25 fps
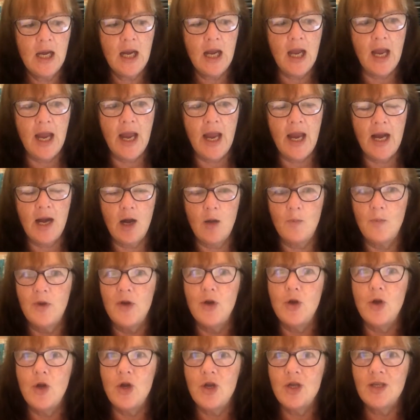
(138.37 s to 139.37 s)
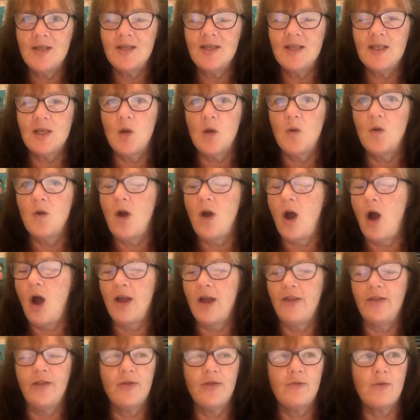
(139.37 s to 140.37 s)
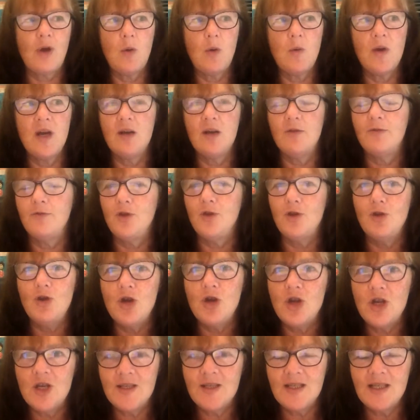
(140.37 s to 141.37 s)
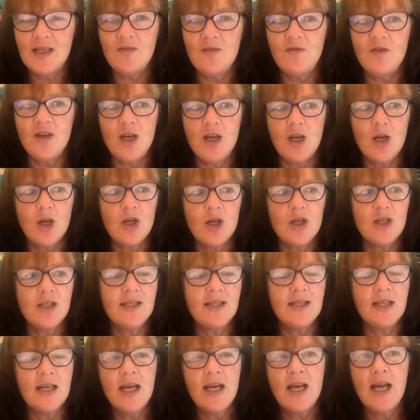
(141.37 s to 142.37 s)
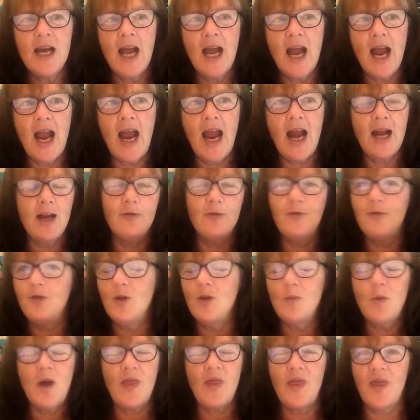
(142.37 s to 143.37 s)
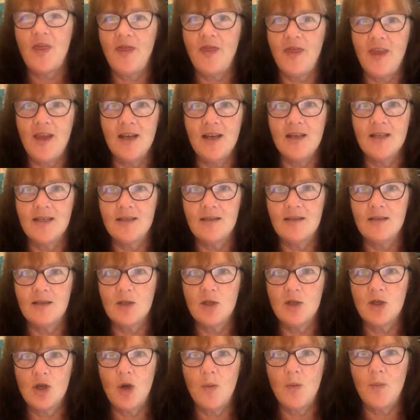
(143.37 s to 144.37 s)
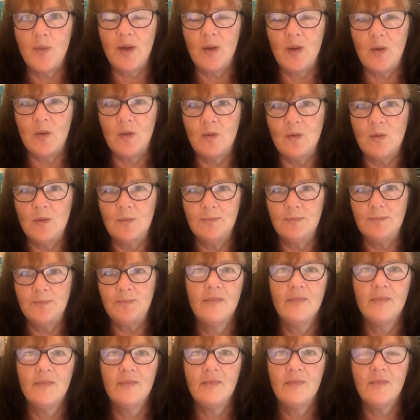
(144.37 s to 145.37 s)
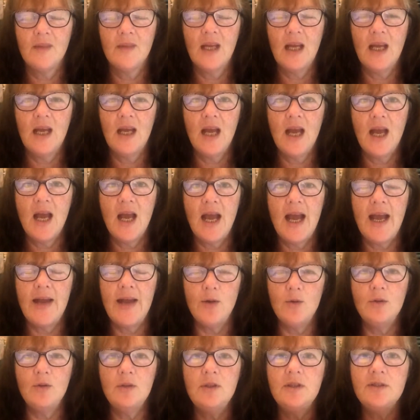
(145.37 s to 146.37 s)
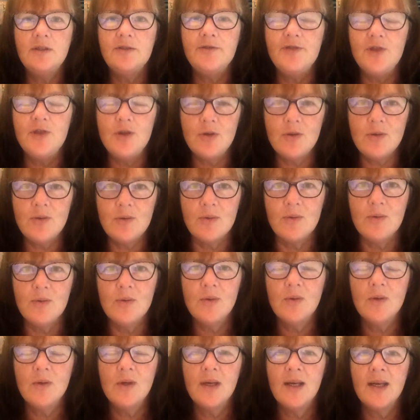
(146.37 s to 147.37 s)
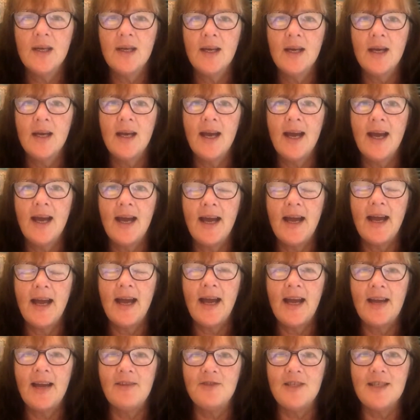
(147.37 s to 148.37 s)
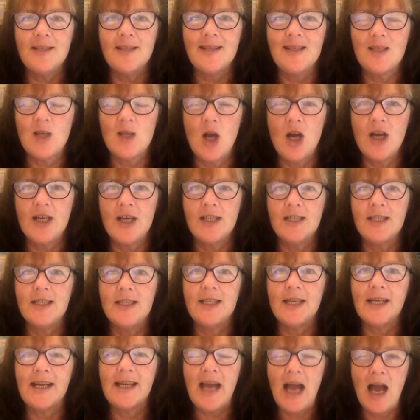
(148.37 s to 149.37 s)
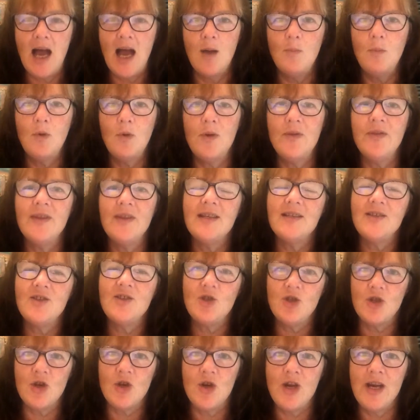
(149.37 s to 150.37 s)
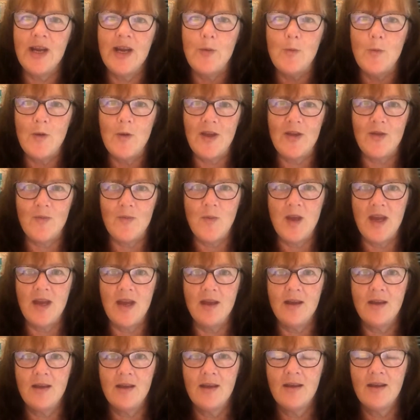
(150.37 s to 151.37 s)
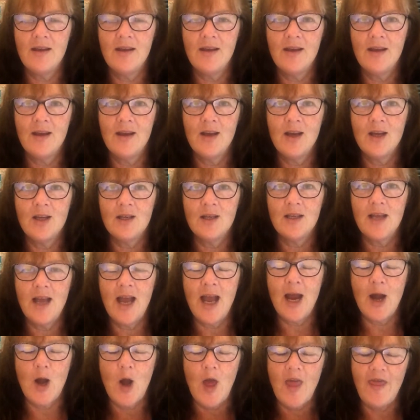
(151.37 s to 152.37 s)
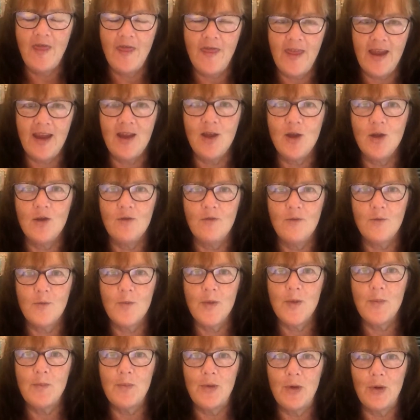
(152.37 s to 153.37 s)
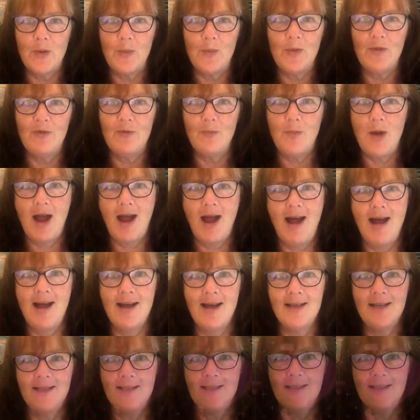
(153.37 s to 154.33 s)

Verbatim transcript: And I'm a nurse, so I throw in a few nursing videos and a few other things that are topical. And all of you have decided to come on this journey with me, and I thank you from the bottom of my heart.